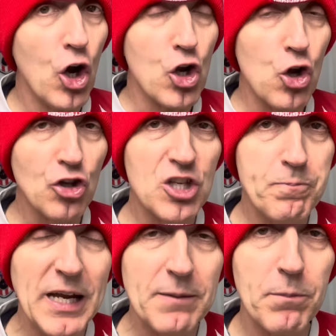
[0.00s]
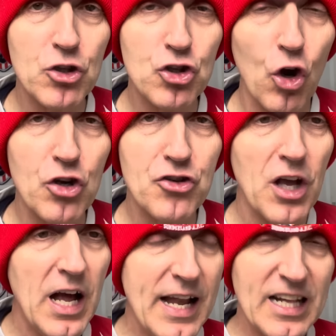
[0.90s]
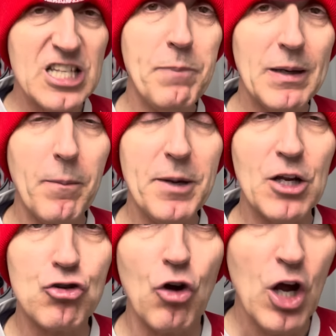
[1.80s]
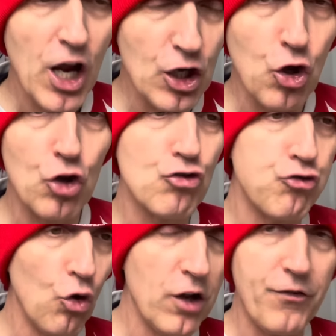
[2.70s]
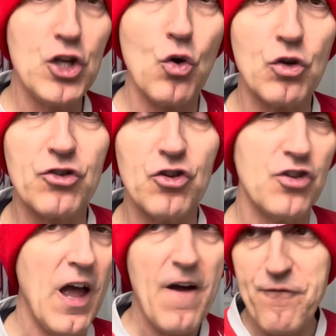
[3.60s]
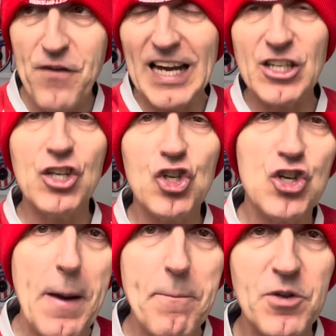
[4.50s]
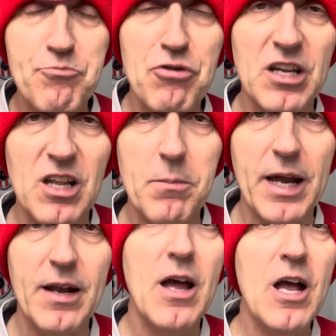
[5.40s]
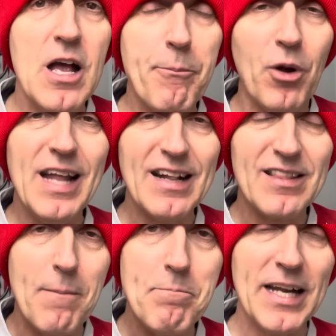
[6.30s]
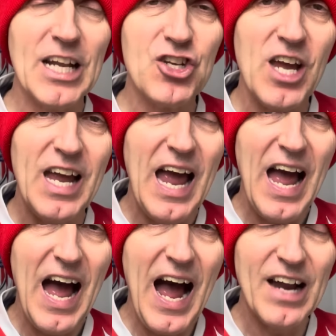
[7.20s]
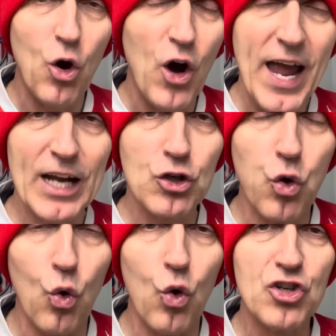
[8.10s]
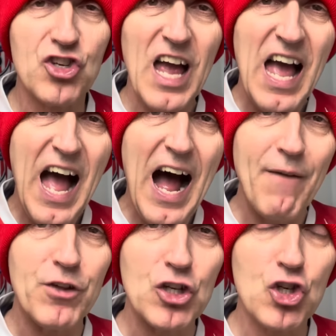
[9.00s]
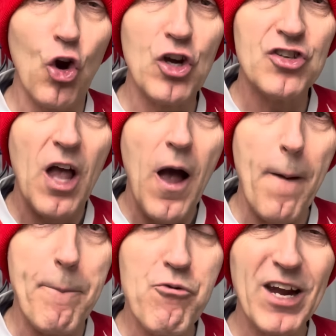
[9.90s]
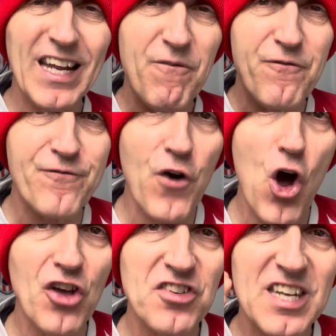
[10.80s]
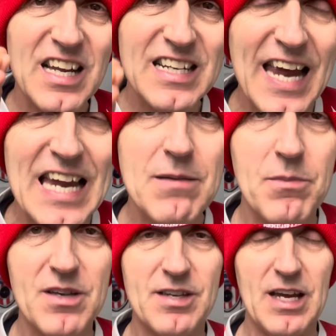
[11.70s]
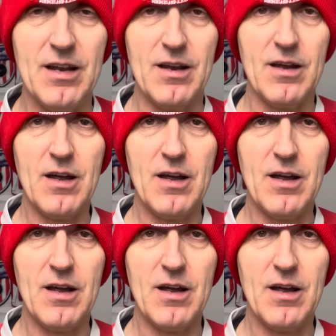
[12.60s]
Not Speakman's choice. Let Speakman be in control of the youngsters, finding gems, bringing them in. But let the manager and our head coach have the choice of bringing first teamers in.